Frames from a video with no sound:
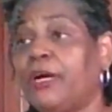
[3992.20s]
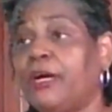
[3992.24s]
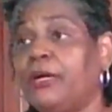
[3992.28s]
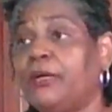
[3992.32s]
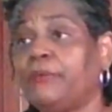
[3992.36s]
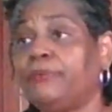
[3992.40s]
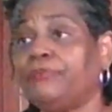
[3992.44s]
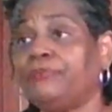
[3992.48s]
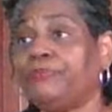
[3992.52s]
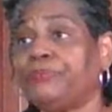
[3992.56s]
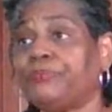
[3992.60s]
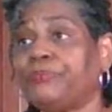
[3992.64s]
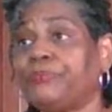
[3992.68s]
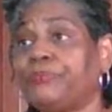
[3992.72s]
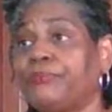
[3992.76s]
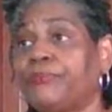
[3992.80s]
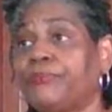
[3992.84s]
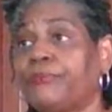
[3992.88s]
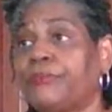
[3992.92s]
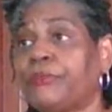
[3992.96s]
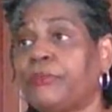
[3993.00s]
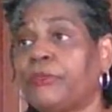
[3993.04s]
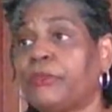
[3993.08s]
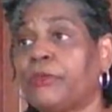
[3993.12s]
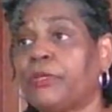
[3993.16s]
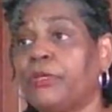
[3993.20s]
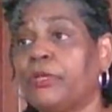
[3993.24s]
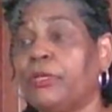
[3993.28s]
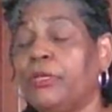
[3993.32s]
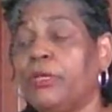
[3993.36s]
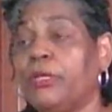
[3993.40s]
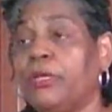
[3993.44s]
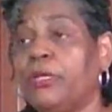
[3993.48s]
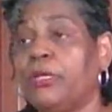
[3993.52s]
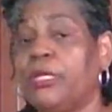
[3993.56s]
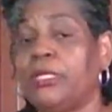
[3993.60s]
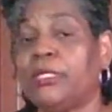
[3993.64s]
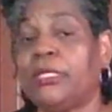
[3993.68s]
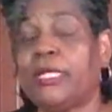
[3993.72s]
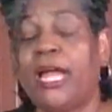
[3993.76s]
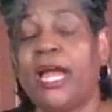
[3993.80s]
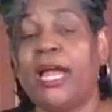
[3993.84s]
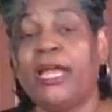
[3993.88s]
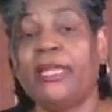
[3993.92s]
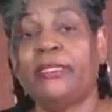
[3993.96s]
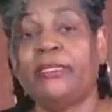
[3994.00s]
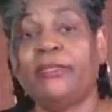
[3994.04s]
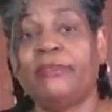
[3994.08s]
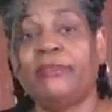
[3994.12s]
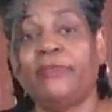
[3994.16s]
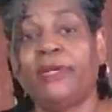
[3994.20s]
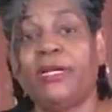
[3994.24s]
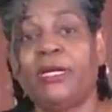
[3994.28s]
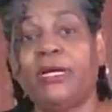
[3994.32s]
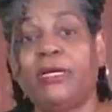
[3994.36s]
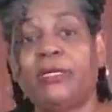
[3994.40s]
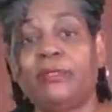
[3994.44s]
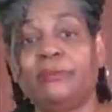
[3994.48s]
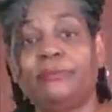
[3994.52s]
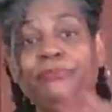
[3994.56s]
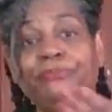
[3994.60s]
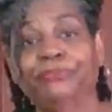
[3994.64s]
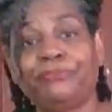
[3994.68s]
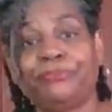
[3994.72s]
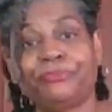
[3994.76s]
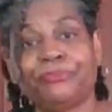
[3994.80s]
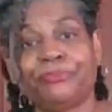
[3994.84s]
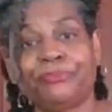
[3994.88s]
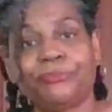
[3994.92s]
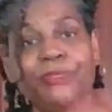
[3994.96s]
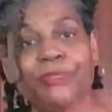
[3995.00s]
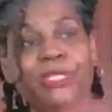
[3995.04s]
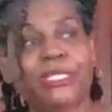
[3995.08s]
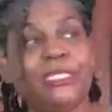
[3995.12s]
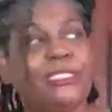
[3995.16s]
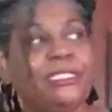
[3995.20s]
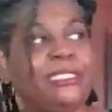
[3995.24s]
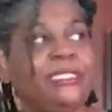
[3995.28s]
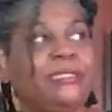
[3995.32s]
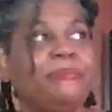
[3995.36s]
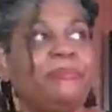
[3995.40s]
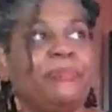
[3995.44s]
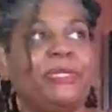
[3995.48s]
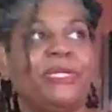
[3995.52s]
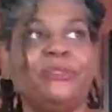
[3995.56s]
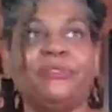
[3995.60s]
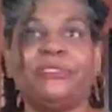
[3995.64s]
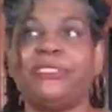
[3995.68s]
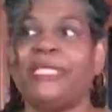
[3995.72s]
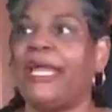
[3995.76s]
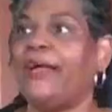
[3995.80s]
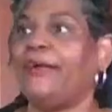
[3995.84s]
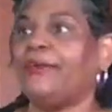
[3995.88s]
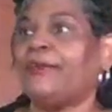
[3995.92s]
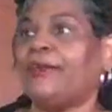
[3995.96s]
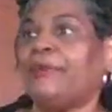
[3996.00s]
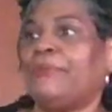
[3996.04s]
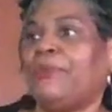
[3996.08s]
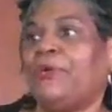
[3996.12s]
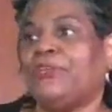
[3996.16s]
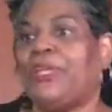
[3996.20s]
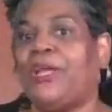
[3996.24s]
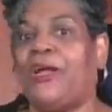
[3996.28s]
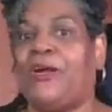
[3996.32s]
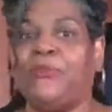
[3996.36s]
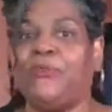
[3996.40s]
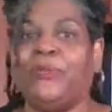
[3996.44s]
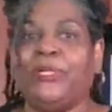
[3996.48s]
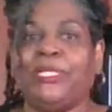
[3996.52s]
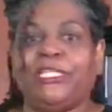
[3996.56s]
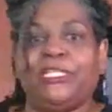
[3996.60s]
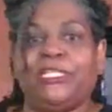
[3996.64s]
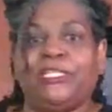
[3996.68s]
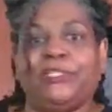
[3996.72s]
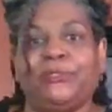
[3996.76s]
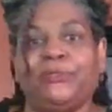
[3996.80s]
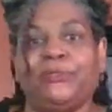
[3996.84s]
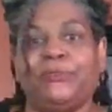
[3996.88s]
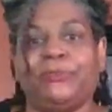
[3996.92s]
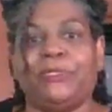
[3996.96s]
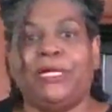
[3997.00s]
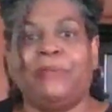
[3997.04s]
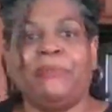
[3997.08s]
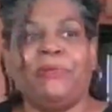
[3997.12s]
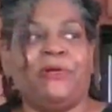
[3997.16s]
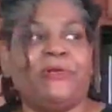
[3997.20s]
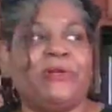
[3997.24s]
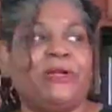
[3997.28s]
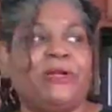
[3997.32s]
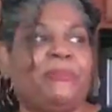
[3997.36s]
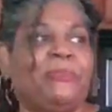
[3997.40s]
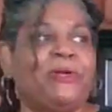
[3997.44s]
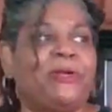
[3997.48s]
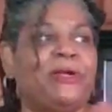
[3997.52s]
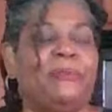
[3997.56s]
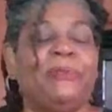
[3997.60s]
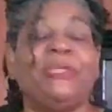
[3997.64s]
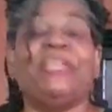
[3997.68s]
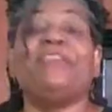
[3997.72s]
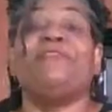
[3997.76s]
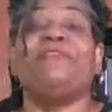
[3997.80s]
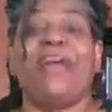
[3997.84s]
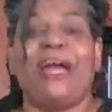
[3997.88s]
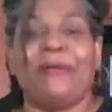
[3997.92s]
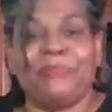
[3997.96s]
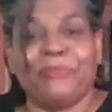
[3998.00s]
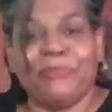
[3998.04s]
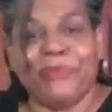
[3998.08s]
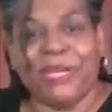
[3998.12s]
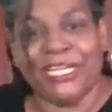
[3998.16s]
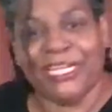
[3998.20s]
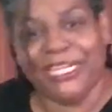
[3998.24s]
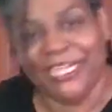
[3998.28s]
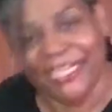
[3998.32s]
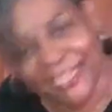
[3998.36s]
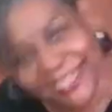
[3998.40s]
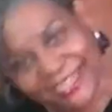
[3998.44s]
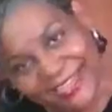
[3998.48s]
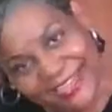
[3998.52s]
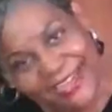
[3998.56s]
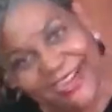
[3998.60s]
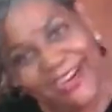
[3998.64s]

um, kind of, it didn't melt down. Come on, y'all, what did it do? Come on, come on, come on, evaporated.